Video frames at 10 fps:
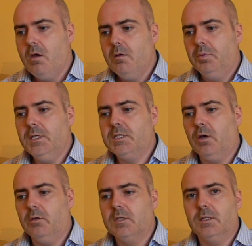Police
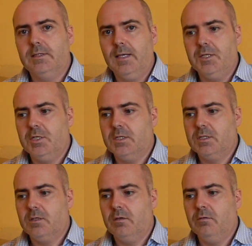Scotland's
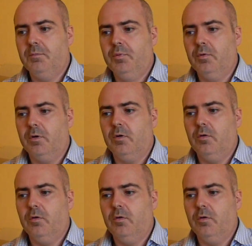litigious report